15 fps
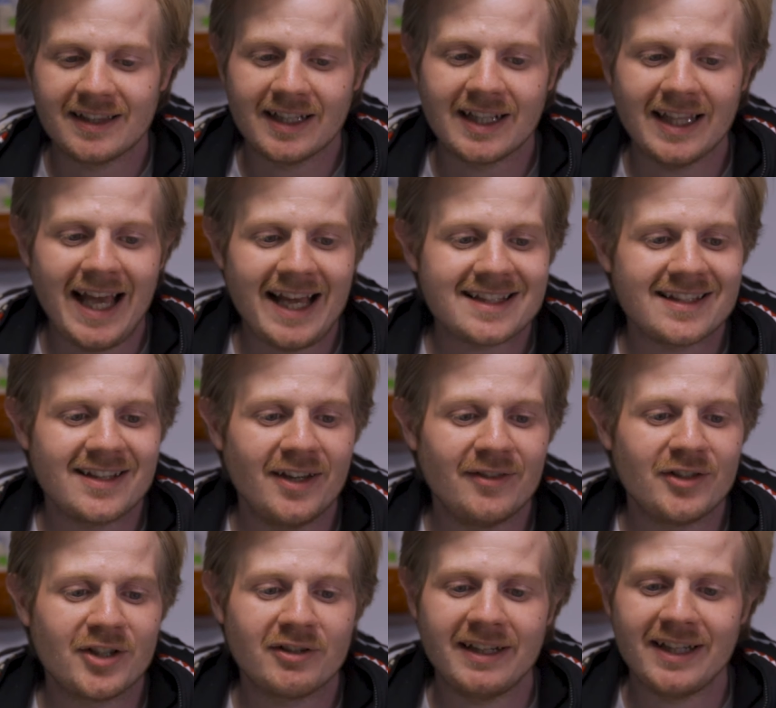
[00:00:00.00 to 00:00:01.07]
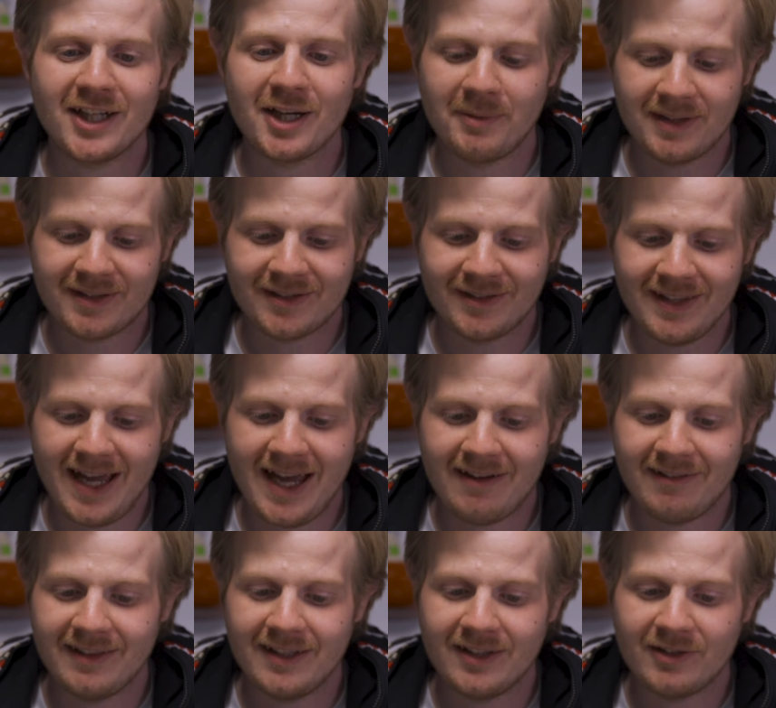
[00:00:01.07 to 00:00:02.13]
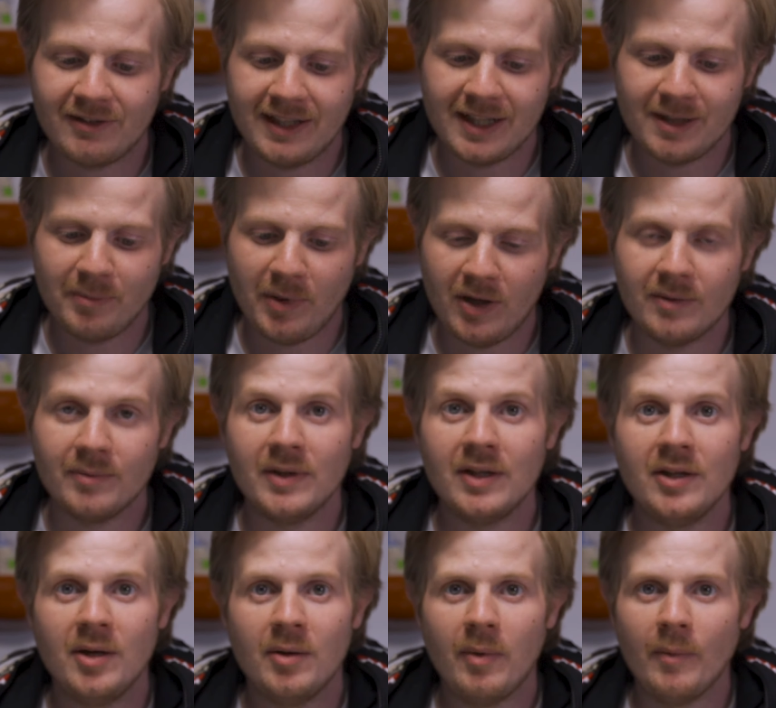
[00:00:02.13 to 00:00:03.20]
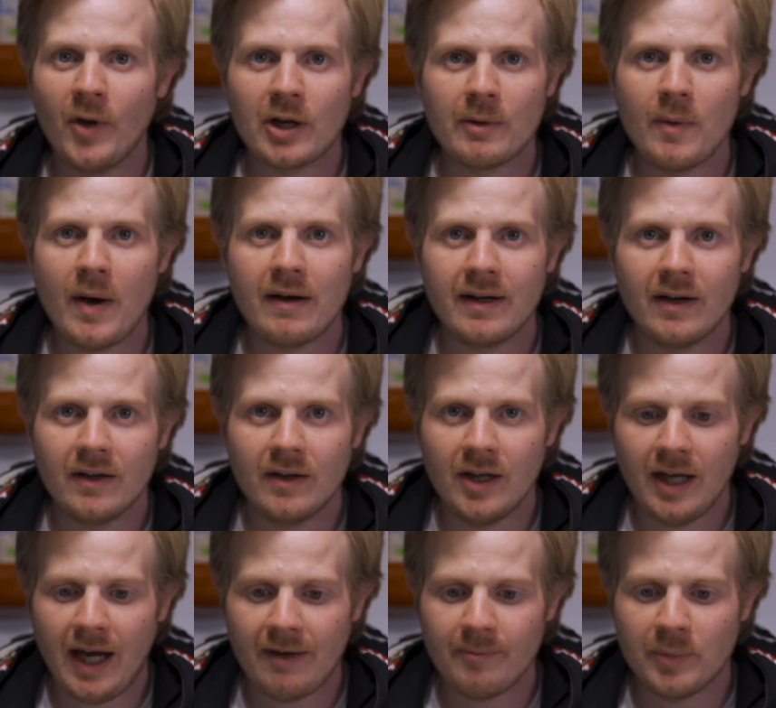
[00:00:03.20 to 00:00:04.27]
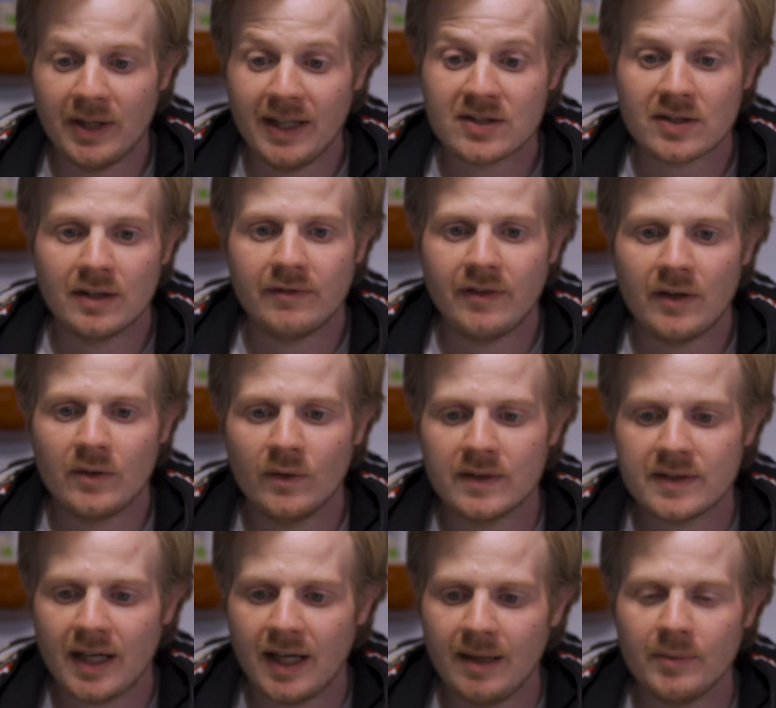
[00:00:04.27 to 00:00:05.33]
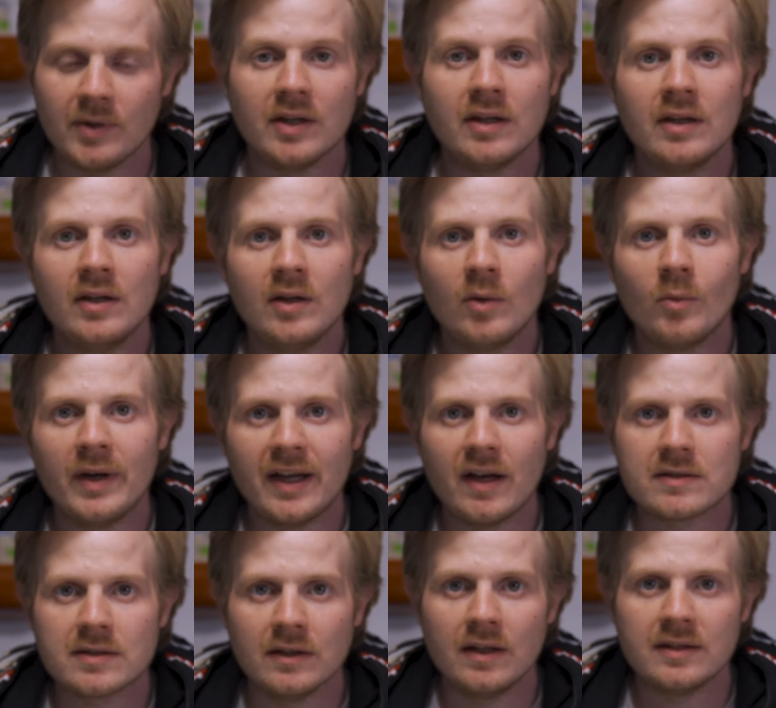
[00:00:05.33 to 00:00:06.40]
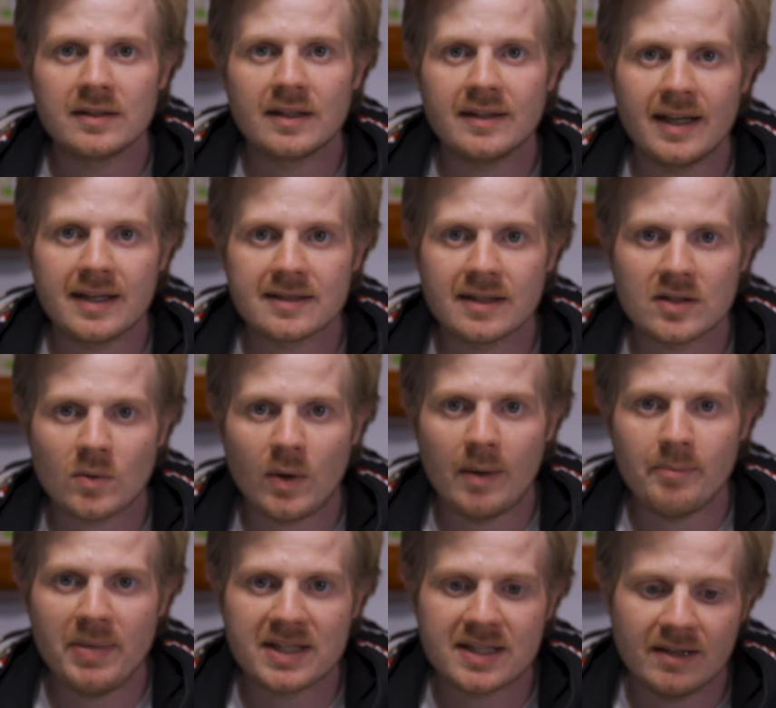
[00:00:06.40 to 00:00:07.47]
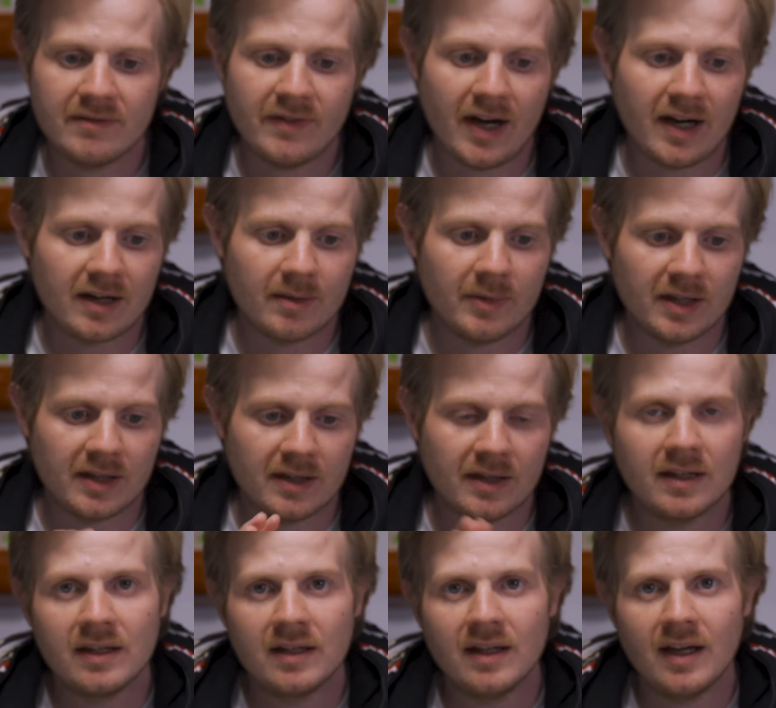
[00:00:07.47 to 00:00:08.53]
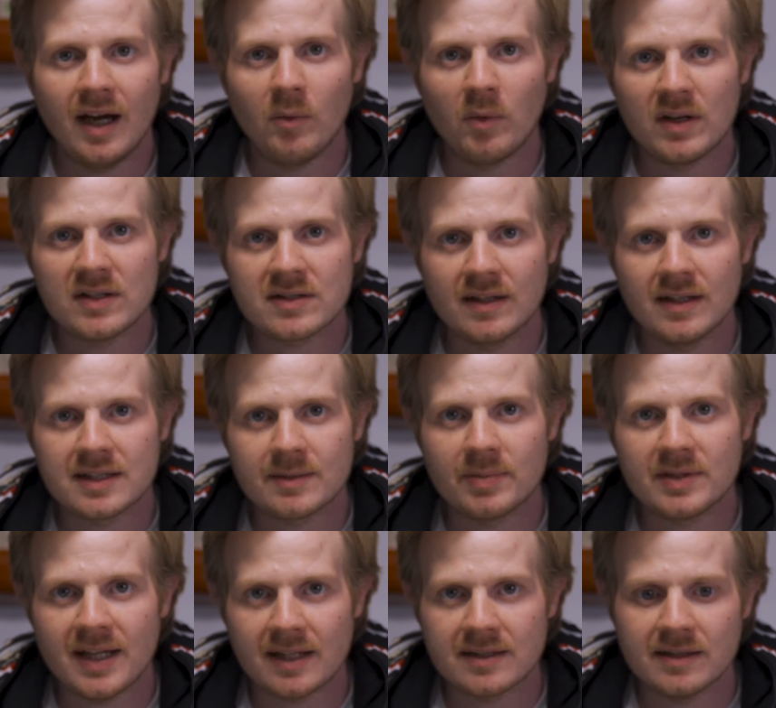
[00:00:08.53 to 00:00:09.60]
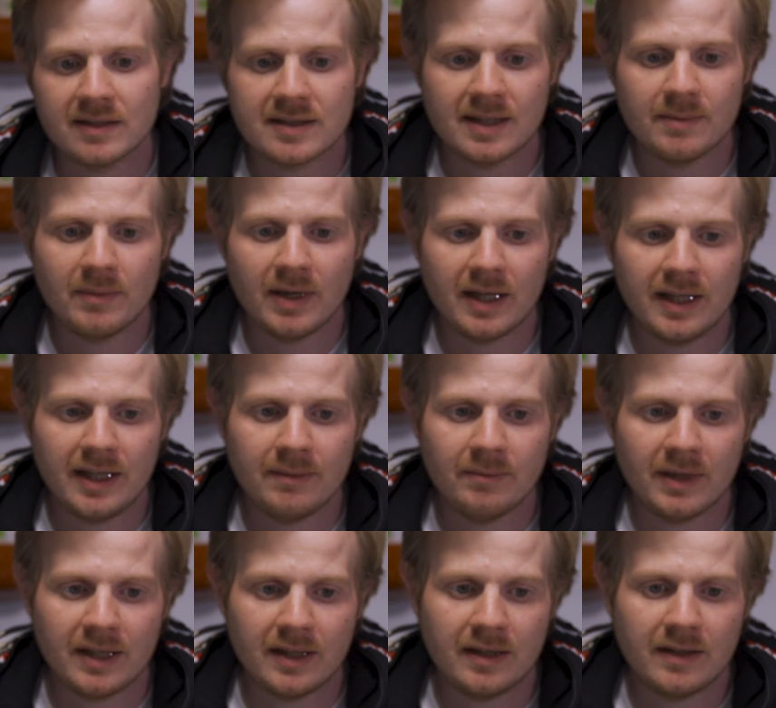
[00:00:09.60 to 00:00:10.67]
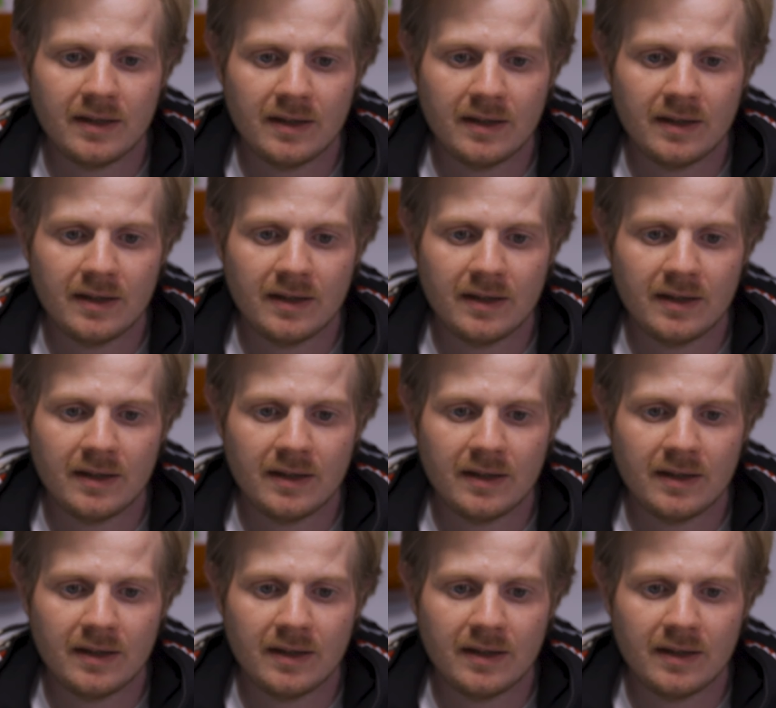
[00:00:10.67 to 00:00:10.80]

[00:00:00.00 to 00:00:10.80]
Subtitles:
glass of the green coming through there and the green at the bottom. I'm not going to have putting this on the phone all the time, but when I go to London and things and it's quite a busy environment, I wanted something to protect it just in my